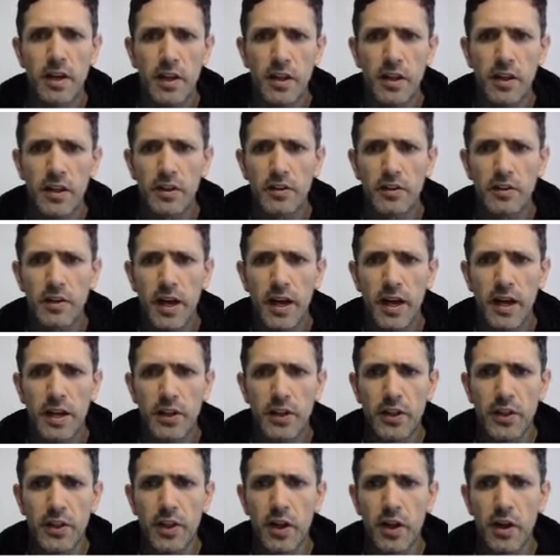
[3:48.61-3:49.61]
the
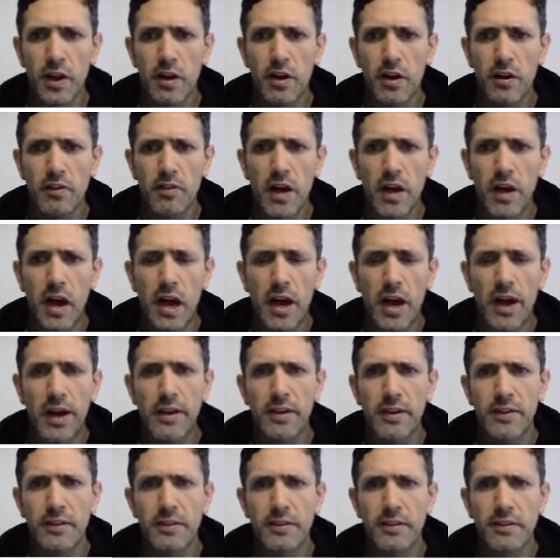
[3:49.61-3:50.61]
length of I.